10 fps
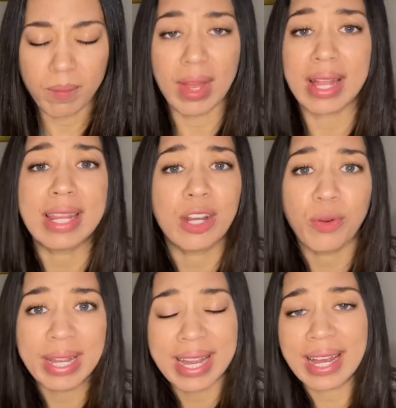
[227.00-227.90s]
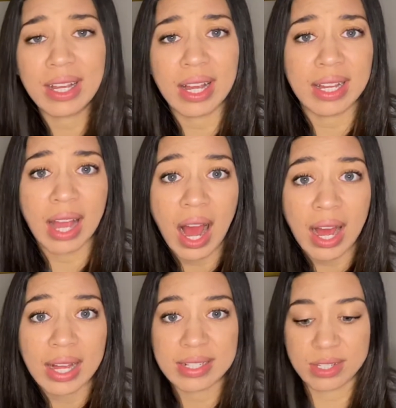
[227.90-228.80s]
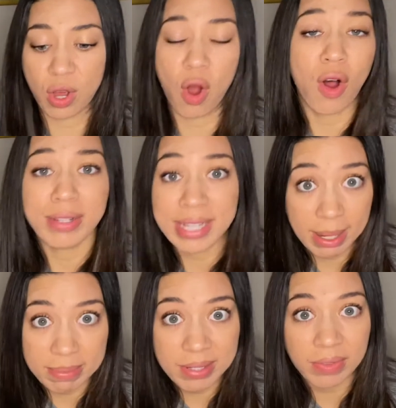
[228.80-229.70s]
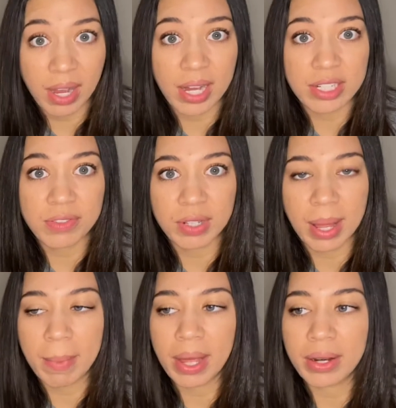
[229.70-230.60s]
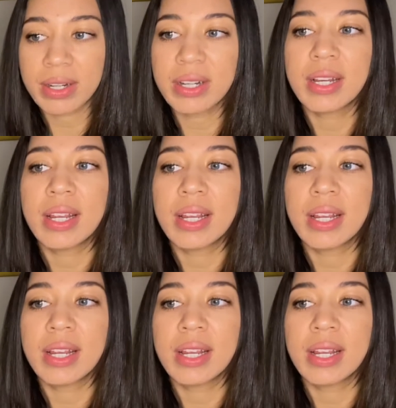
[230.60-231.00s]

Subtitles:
the Greek gods, all types of gods for that matter,